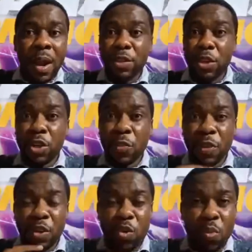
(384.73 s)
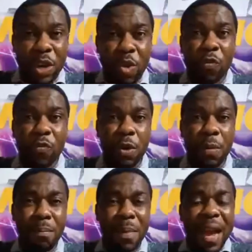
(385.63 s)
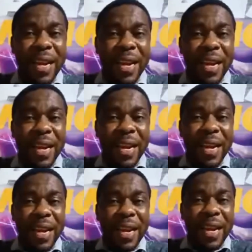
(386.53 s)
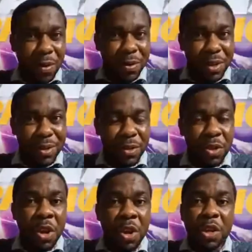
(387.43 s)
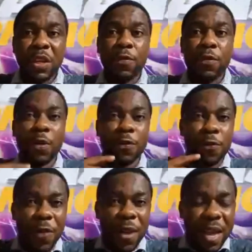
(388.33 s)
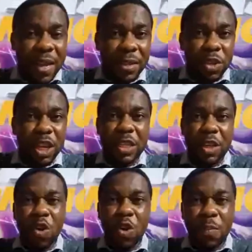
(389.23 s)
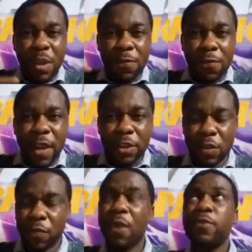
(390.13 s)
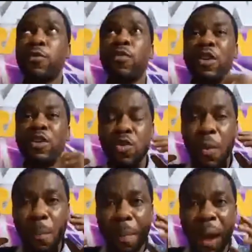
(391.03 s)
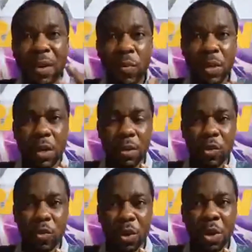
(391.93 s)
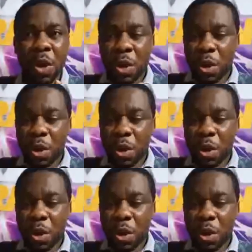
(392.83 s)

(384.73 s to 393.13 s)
I said, the renewing of your mind is important if your faith is going to be effective. You have to renew your mind with God's word.